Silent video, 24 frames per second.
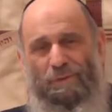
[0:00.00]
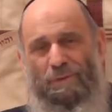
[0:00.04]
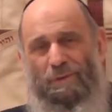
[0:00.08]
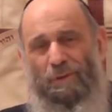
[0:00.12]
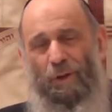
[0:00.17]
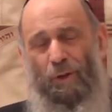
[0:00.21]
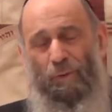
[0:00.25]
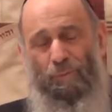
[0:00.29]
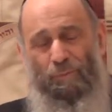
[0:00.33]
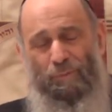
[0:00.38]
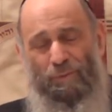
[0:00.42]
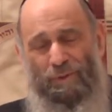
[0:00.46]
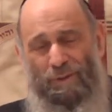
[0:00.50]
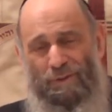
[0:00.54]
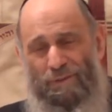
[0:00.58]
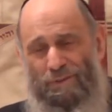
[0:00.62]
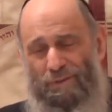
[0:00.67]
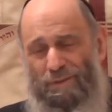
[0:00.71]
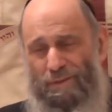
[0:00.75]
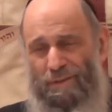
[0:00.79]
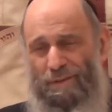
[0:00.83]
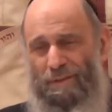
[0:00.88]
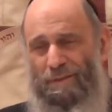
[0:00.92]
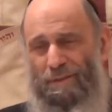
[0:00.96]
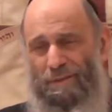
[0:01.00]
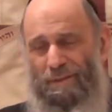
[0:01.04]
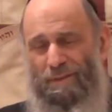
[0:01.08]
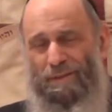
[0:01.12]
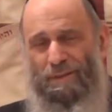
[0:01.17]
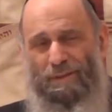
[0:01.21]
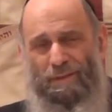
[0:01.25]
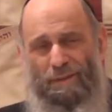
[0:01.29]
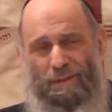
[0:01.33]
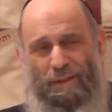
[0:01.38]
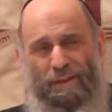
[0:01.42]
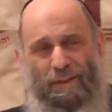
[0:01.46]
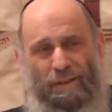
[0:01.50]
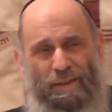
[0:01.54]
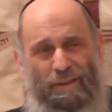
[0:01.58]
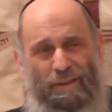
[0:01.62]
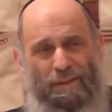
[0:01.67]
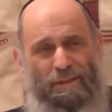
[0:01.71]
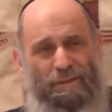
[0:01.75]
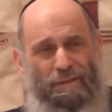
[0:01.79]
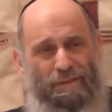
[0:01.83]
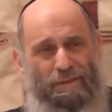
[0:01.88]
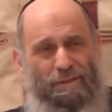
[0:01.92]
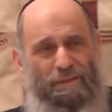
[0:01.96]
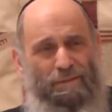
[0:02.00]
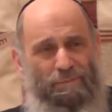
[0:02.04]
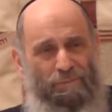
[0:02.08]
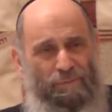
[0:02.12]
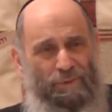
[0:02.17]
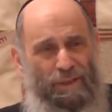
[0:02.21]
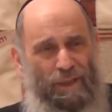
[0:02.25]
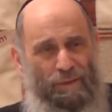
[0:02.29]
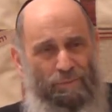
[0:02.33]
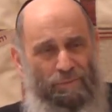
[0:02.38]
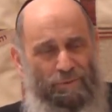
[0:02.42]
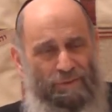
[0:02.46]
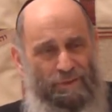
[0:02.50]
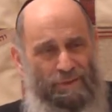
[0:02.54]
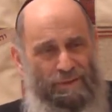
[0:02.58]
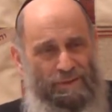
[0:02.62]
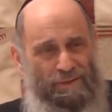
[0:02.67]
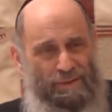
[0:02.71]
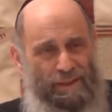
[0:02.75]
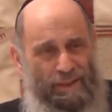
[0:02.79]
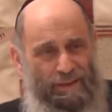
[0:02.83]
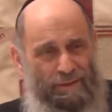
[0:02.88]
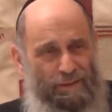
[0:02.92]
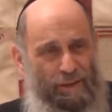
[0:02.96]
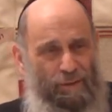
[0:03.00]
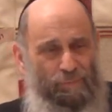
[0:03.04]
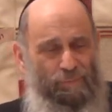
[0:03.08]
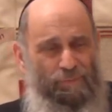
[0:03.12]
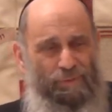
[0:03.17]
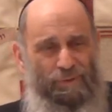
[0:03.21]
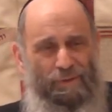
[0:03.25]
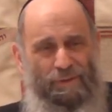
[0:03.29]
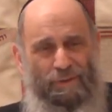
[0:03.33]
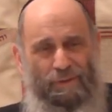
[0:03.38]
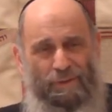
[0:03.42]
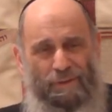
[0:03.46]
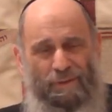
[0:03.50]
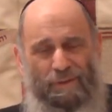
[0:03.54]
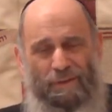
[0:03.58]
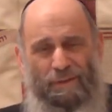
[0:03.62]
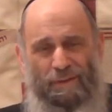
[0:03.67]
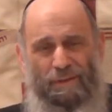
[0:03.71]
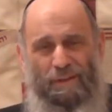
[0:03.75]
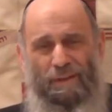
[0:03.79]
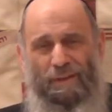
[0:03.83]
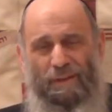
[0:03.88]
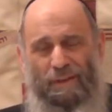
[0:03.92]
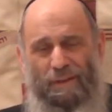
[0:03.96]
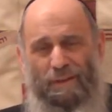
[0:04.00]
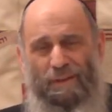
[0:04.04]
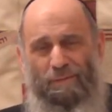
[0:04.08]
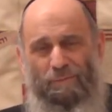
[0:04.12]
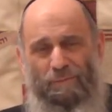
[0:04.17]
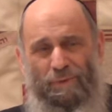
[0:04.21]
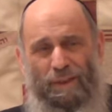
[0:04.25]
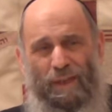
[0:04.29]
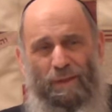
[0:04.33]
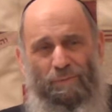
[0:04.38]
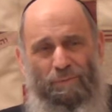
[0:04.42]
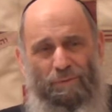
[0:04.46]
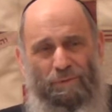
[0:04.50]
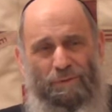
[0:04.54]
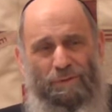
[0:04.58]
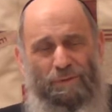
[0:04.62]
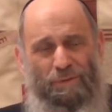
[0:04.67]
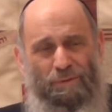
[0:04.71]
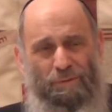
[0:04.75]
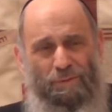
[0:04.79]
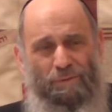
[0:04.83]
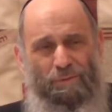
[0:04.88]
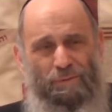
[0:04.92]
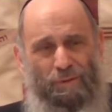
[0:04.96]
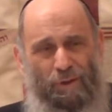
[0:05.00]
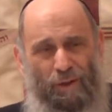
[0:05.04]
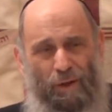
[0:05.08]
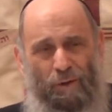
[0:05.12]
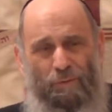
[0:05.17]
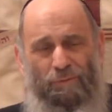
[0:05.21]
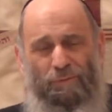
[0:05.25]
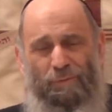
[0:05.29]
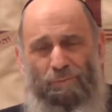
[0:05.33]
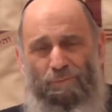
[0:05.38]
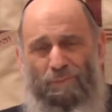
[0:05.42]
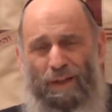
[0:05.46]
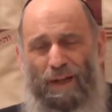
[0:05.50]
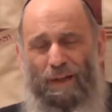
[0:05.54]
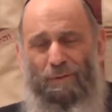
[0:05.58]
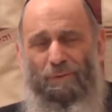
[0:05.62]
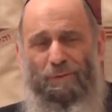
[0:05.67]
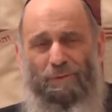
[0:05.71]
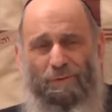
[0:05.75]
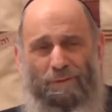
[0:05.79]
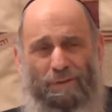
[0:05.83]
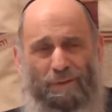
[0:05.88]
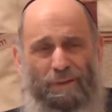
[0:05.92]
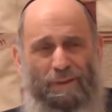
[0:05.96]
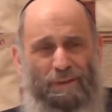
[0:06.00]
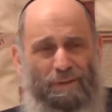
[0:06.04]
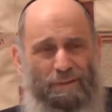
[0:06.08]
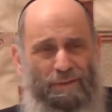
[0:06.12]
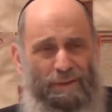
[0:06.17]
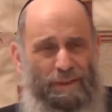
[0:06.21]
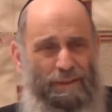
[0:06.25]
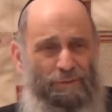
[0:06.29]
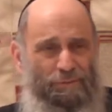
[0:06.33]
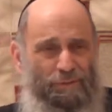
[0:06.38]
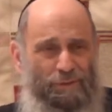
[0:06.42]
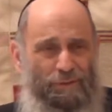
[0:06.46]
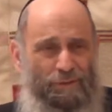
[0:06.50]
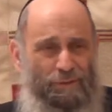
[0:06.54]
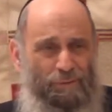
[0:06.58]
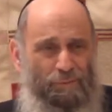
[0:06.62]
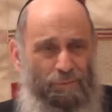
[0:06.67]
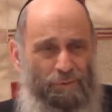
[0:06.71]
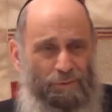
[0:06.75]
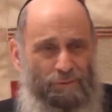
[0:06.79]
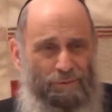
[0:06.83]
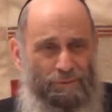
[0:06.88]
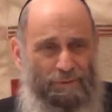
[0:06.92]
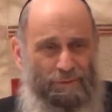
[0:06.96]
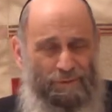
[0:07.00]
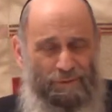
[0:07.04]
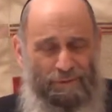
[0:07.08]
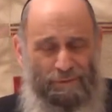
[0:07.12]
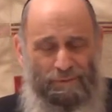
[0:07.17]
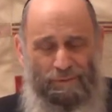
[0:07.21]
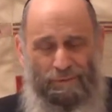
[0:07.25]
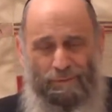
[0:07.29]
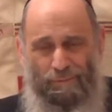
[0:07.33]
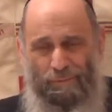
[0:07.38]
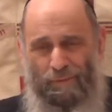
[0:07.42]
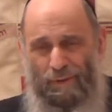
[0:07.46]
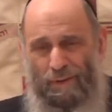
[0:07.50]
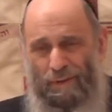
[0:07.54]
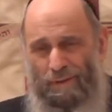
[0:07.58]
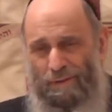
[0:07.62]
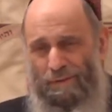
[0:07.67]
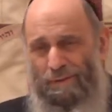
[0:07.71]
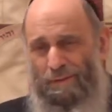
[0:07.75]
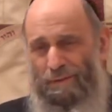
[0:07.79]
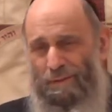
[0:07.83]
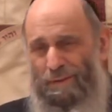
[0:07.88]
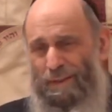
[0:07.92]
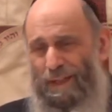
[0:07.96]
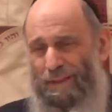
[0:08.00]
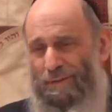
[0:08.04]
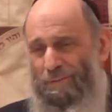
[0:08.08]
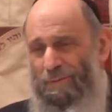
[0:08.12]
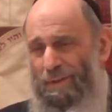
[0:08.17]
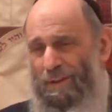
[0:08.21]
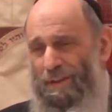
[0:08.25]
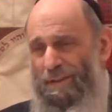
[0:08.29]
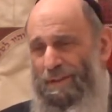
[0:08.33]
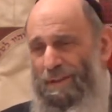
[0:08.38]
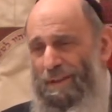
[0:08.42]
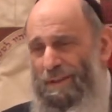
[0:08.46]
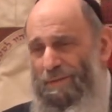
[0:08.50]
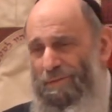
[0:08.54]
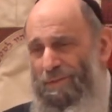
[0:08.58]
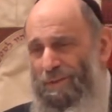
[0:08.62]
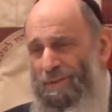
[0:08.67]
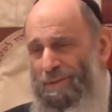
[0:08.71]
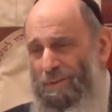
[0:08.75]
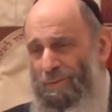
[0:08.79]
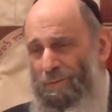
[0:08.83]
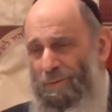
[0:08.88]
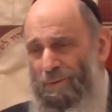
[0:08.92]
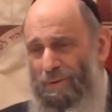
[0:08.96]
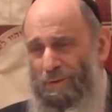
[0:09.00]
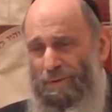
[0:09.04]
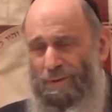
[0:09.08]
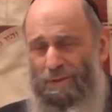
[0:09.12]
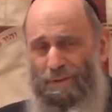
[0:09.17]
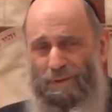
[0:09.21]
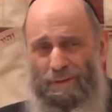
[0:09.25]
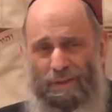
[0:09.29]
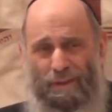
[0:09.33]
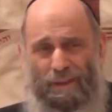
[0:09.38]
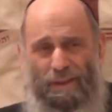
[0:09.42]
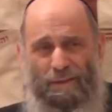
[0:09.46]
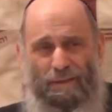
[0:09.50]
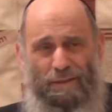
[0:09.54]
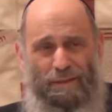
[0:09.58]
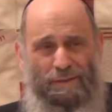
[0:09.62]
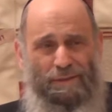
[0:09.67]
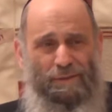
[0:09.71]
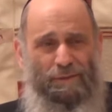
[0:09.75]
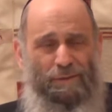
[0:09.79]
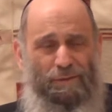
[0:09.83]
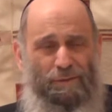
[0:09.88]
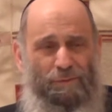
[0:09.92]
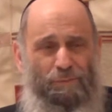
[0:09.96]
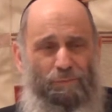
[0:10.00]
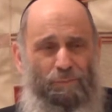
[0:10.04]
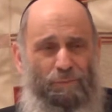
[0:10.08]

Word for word: cope with and be able to stand up and be able to overpower the evil in the world. So God created evil in the world and doesn't